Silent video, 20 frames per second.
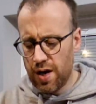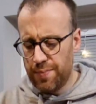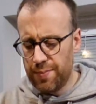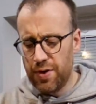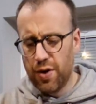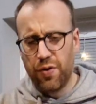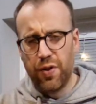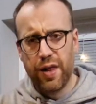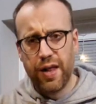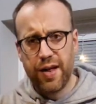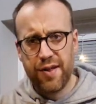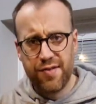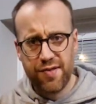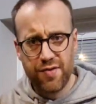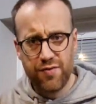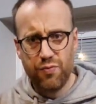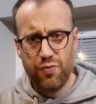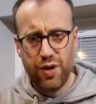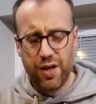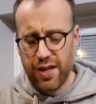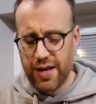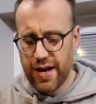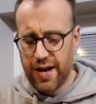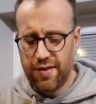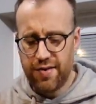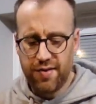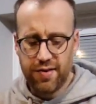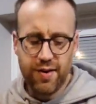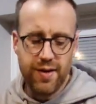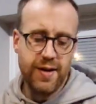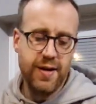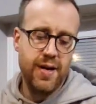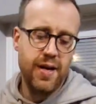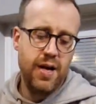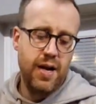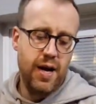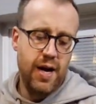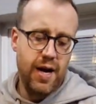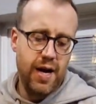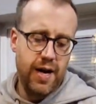Nonetheless, really nice.
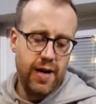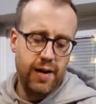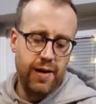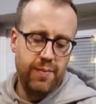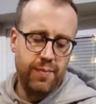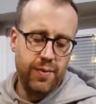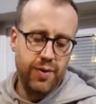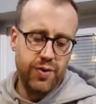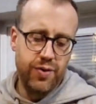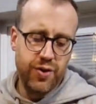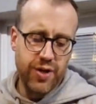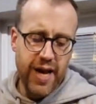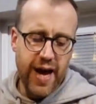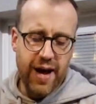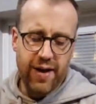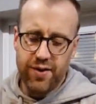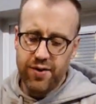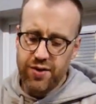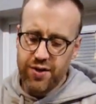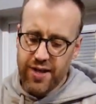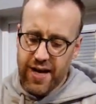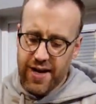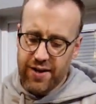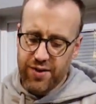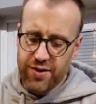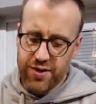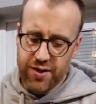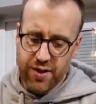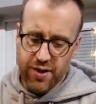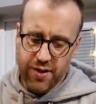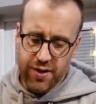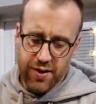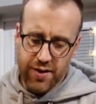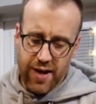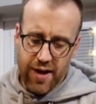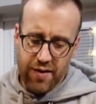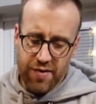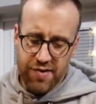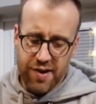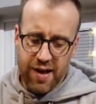So yeah, so that's
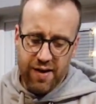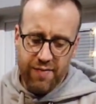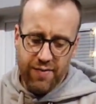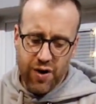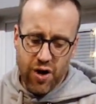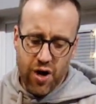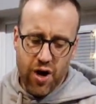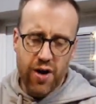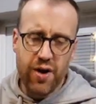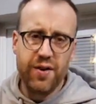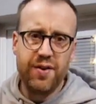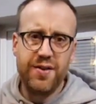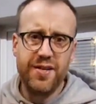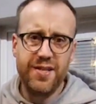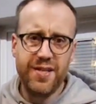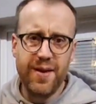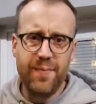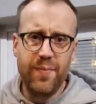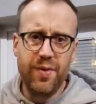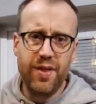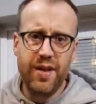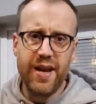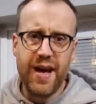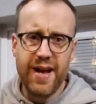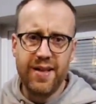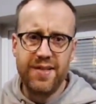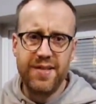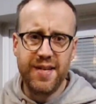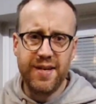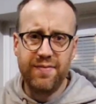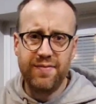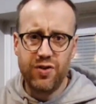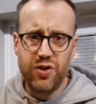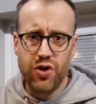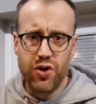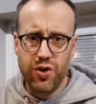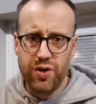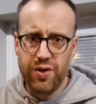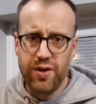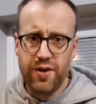El Salvador, December the 19th,
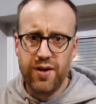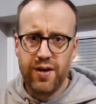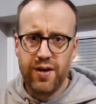done.